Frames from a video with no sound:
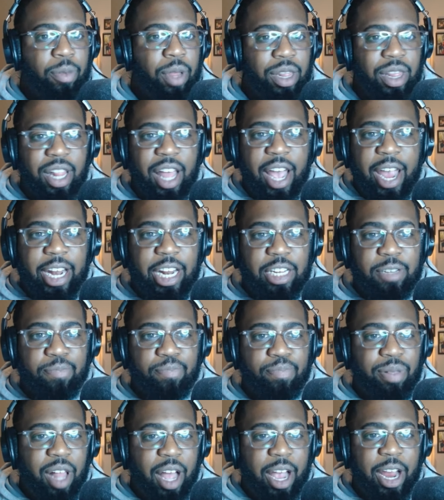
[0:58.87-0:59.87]
The latest
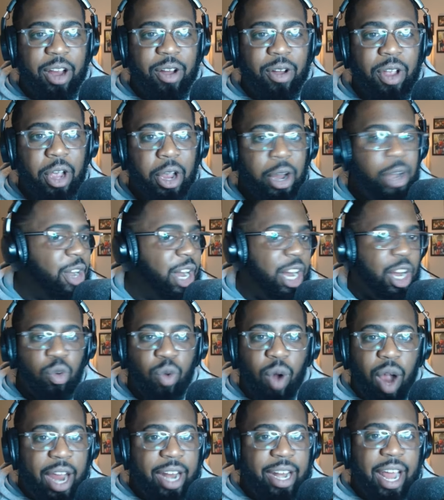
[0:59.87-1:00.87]
player during Ryan